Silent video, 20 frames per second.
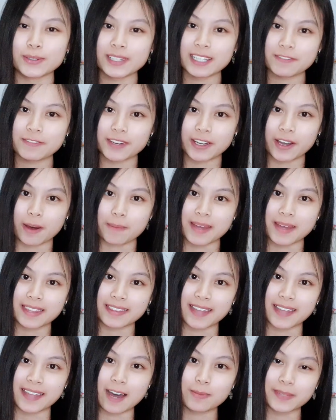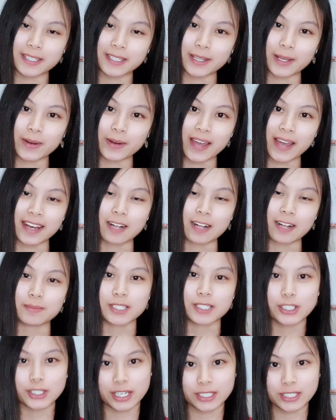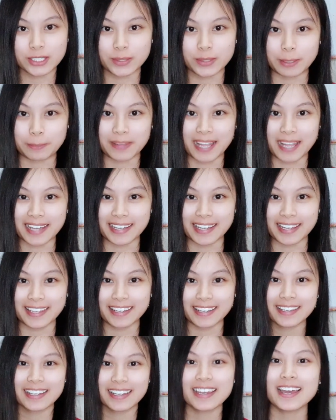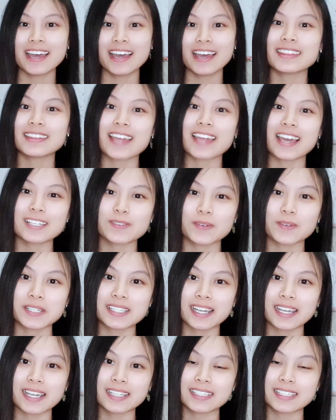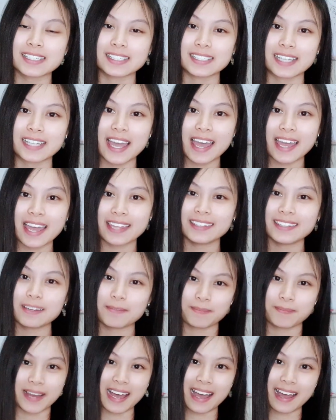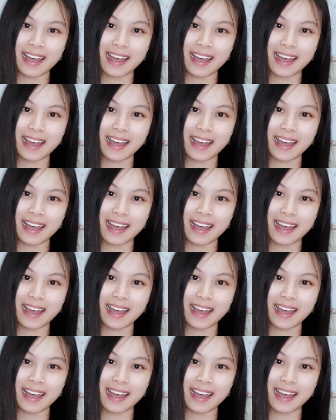do leave a comment down below and I'll be sure to reply it. Thanks for staying till the end.